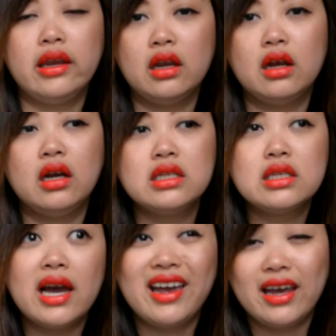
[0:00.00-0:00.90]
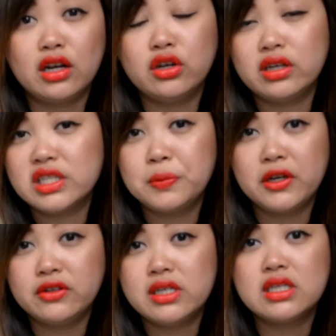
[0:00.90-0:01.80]
You know, it's I had a good
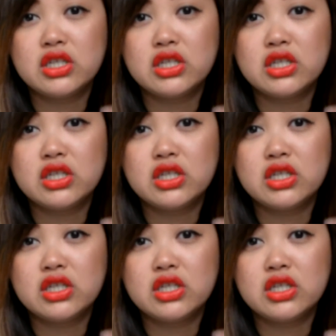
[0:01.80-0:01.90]
experience.